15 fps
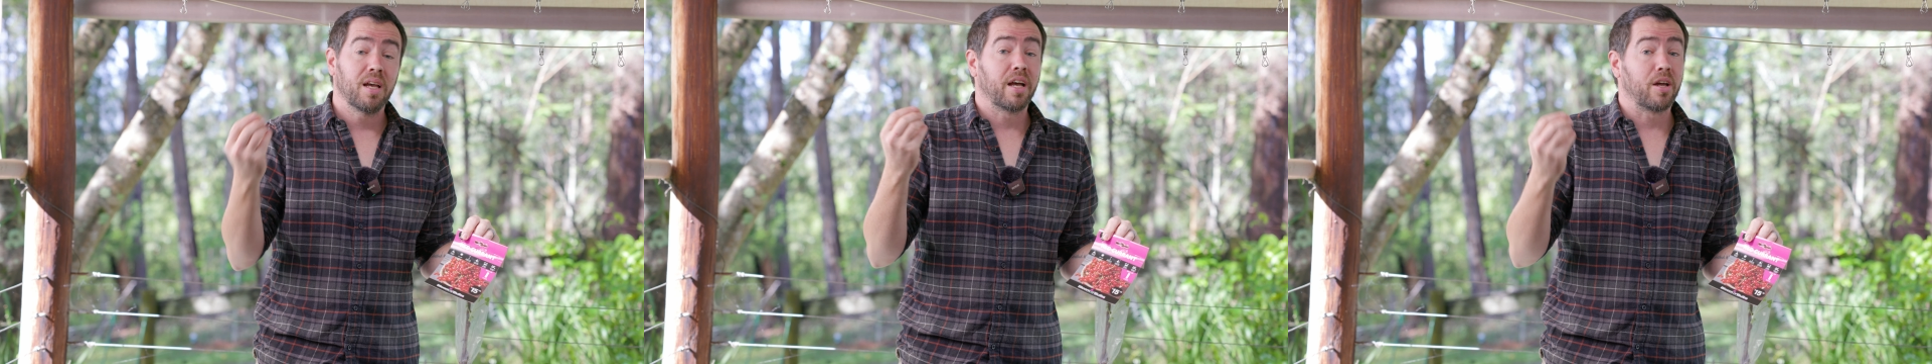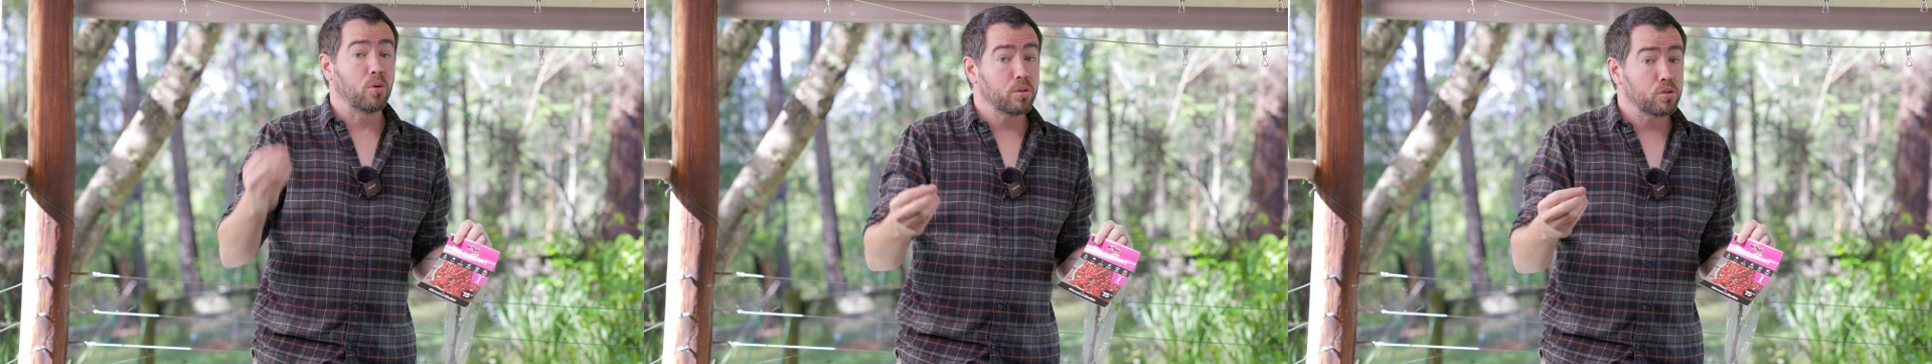
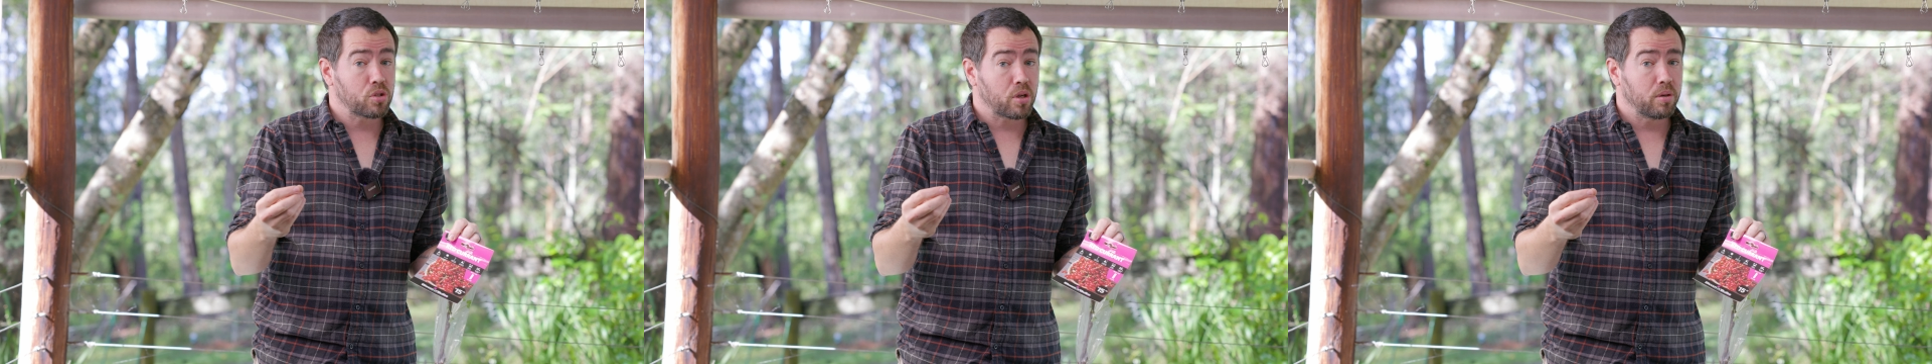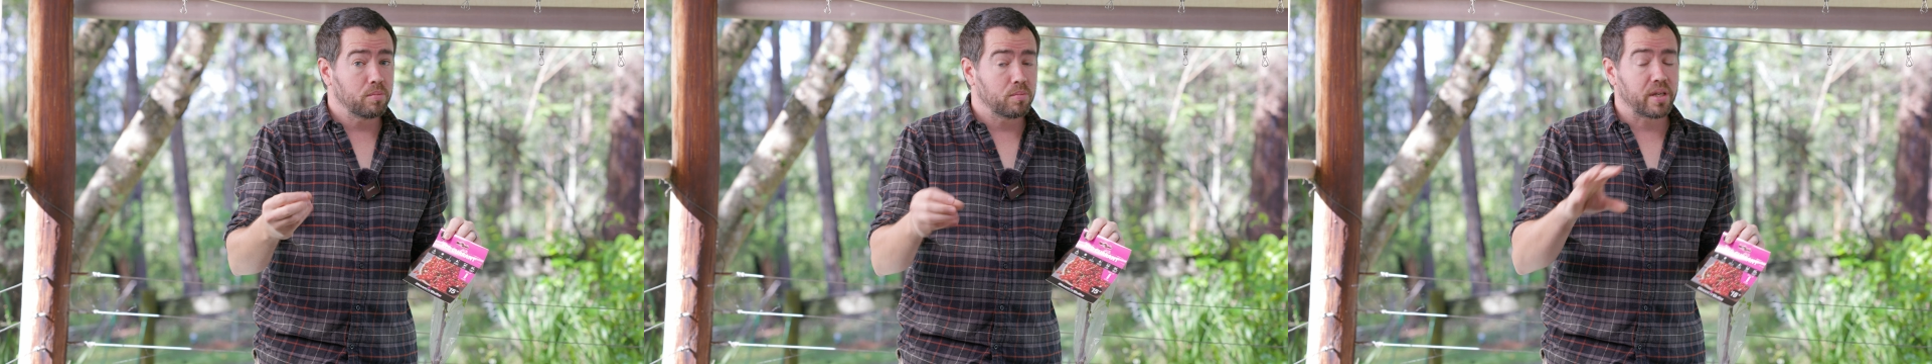And
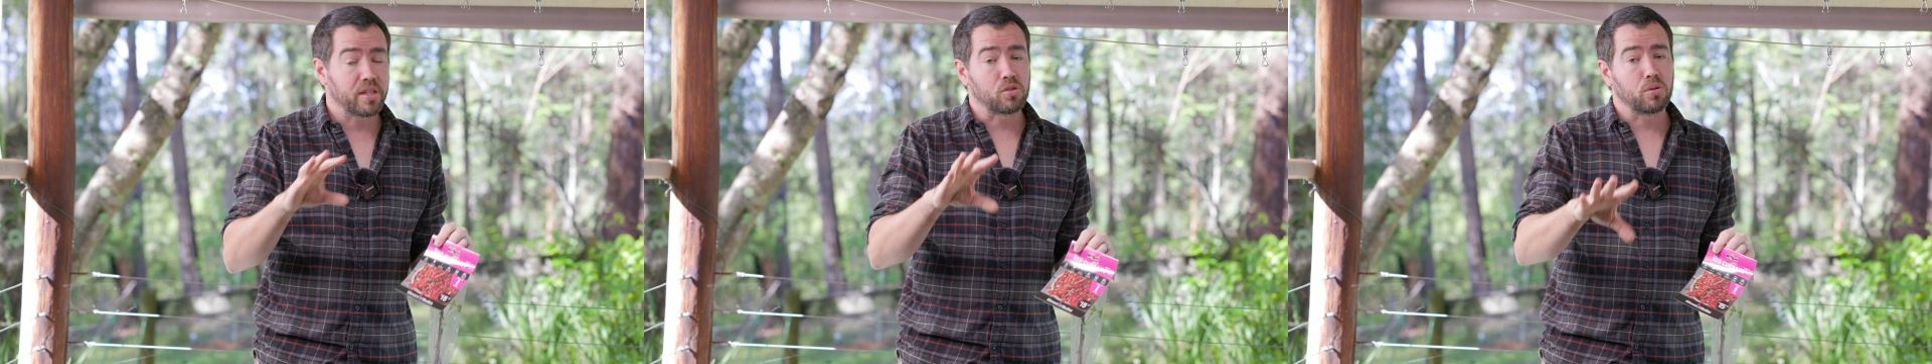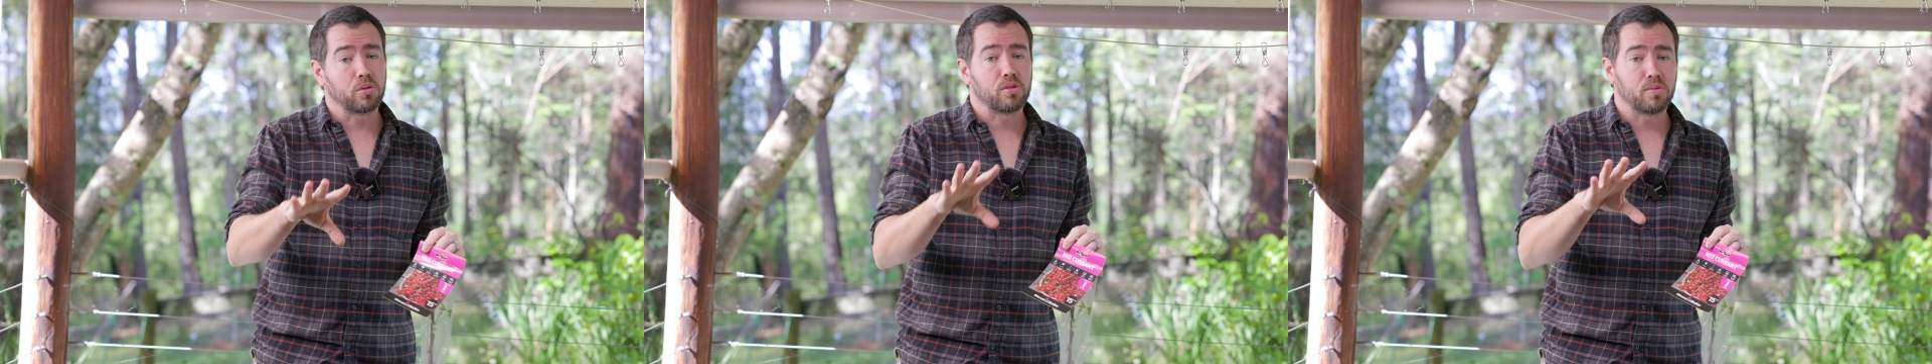also, I
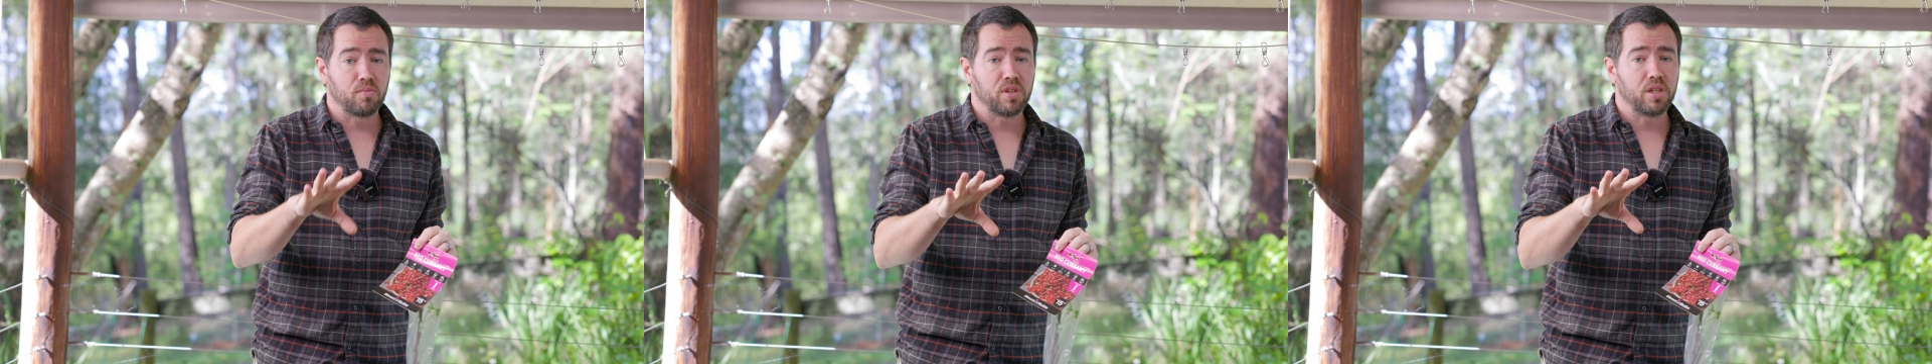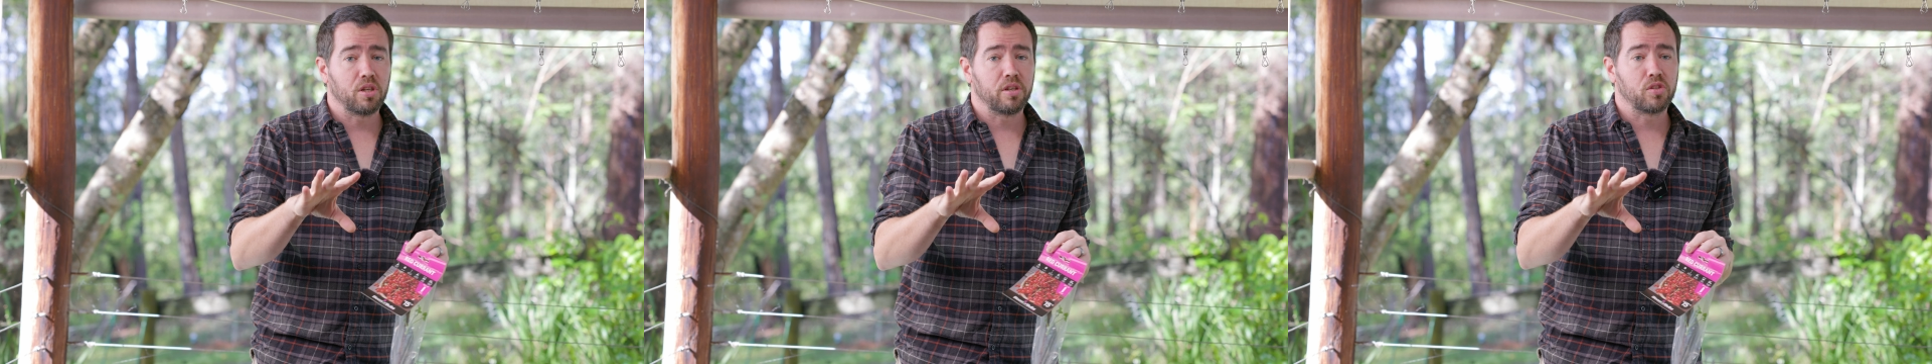saw some
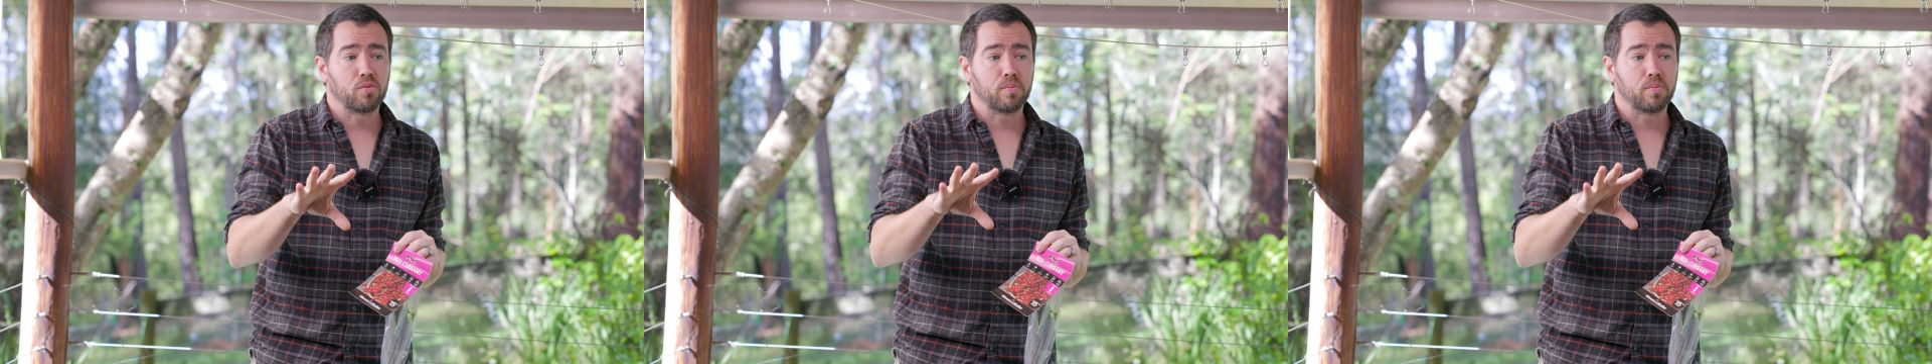videos